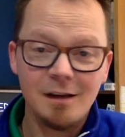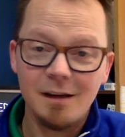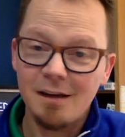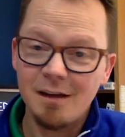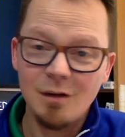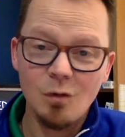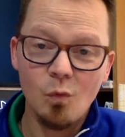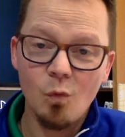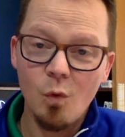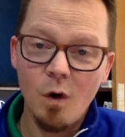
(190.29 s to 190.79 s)

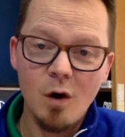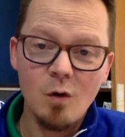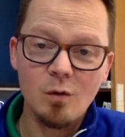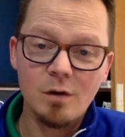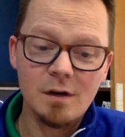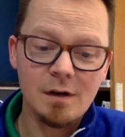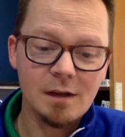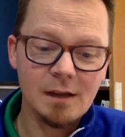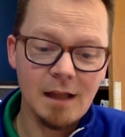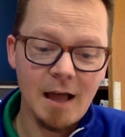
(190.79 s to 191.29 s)
it
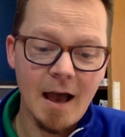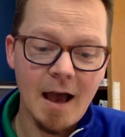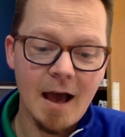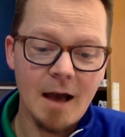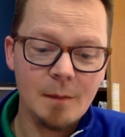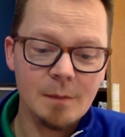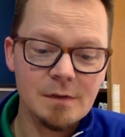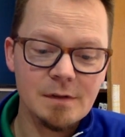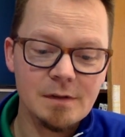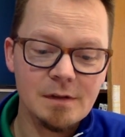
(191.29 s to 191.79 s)
won't
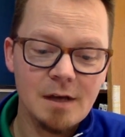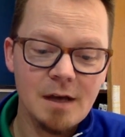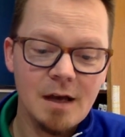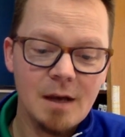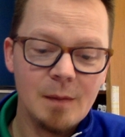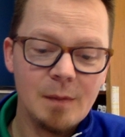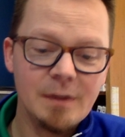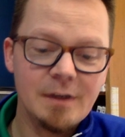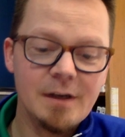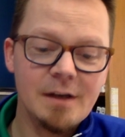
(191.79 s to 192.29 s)
collapse,
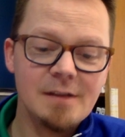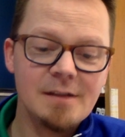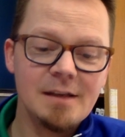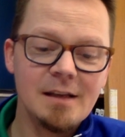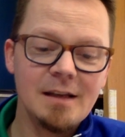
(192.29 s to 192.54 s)
because